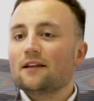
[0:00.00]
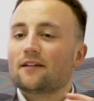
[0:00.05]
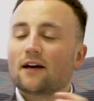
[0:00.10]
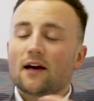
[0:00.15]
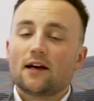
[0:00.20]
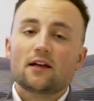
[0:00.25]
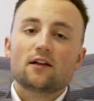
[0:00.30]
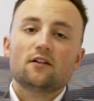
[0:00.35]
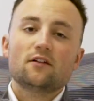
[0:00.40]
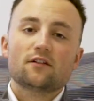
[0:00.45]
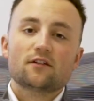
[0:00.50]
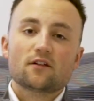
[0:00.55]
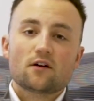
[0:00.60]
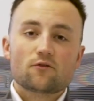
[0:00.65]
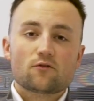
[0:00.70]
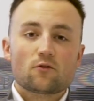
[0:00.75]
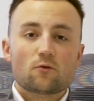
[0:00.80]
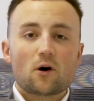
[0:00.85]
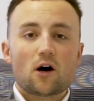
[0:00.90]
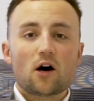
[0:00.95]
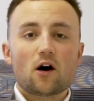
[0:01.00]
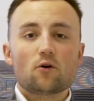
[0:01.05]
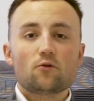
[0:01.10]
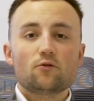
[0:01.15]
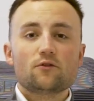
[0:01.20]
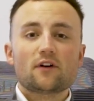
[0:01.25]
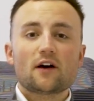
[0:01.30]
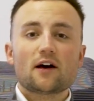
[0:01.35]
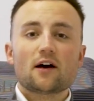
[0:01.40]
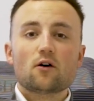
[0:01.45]
taking yourself to a
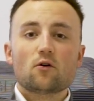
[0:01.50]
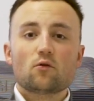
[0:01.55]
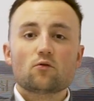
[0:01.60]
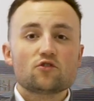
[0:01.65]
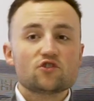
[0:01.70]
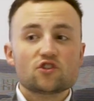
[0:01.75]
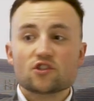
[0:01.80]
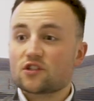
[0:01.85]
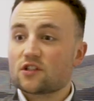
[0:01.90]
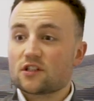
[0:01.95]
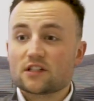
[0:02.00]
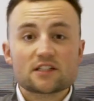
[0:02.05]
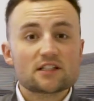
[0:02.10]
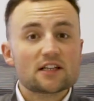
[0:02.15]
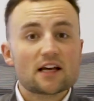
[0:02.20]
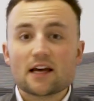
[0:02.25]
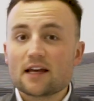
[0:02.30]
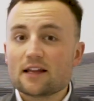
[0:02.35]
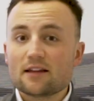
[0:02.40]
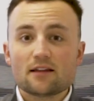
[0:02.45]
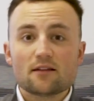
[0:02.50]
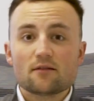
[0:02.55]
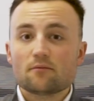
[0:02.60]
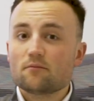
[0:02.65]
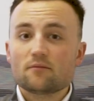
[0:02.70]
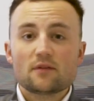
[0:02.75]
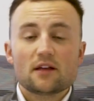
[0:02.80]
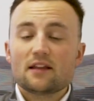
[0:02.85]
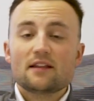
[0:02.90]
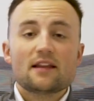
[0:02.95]
hotel just to sit
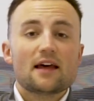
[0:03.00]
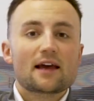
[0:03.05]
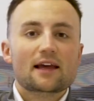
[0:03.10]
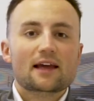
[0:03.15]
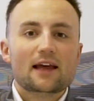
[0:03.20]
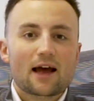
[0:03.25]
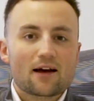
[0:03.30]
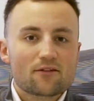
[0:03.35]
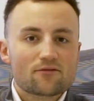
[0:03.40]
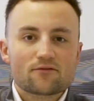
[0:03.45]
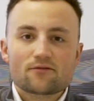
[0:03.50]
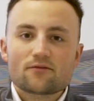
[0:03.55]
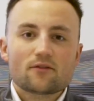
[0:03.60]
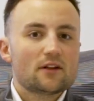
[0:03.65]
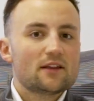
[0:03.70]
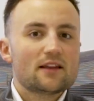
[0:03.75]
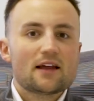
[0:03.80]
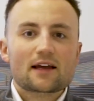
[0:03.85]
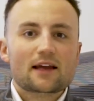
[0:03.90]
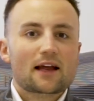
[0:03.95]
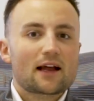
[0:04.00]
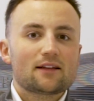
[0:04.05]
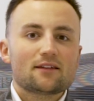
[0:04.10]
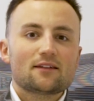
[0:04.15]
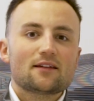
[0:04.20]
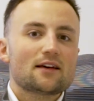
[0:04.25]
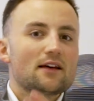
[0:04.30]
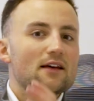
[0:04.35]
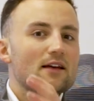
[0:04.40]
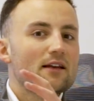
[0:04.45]
in their
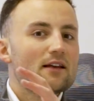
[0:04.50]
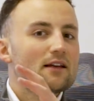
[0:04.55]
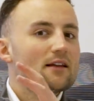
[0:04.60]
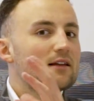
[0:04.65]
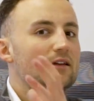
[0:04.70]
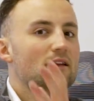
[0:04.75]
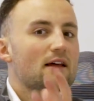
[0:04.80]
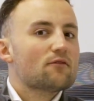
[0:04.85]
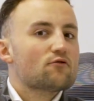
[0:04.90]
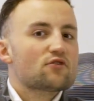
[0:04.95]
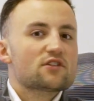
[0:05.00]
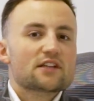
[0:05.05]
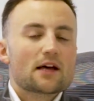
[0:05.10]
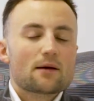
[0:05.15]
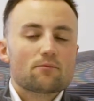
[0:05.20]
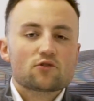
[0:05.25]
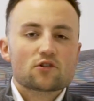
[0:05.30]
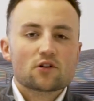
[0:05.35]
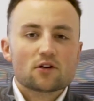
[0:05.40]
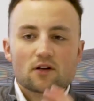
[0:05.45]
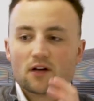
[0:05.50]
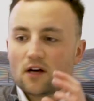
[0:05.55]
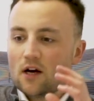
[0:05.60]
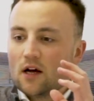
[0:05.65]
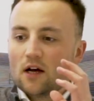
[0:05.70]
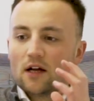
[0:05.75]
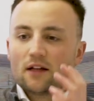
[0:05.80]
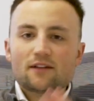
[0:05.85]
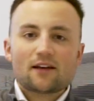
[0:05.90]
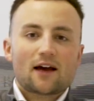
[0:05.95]
canteen, in their reception,
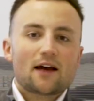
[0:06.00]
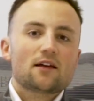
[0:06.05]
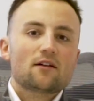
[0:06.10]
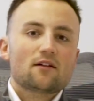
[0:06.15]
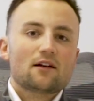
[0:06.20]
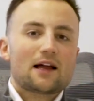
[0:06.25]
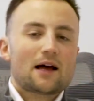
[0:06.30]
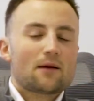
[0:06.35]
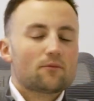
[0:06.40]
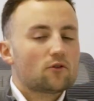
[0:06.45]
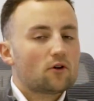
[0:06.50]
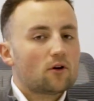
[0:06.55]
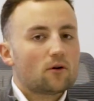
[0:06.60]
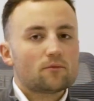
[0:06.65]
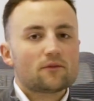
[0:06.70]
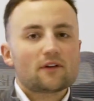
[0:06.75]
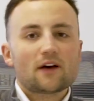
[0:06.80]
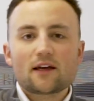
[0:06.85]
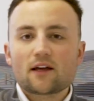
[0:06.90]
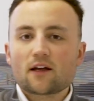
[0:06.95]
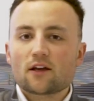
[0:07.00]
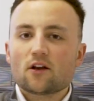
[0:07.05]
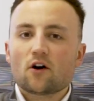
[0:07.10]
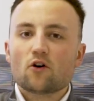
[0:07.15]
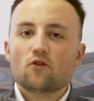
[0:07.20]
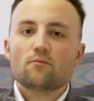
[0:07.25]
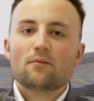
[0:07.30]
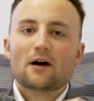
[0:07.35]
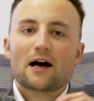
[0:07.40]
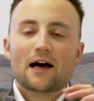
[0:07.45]
take your laptop, take a
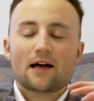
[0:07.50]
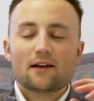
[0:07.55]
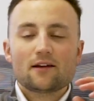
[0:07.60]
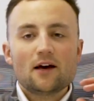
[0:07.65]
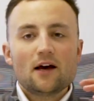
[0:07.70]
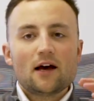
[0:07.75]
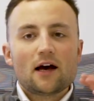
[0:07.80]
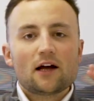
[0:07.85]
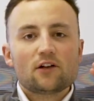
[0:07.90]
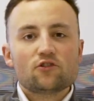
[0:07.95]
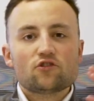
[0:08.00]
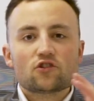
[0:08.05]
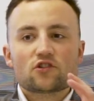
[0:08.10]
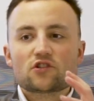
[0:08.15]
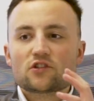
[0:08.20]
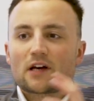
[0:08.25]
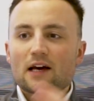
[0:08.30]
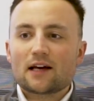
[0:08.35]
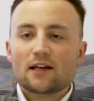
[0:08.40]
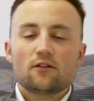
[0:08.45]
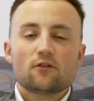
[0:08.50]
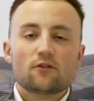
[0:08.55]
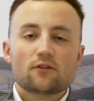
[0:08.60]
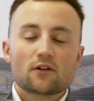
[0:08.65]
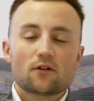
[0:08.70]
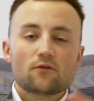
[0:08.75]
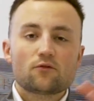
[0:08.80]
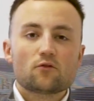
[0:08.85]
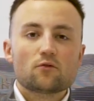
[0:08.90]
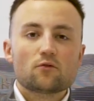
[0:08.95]
notepad, and just take yourself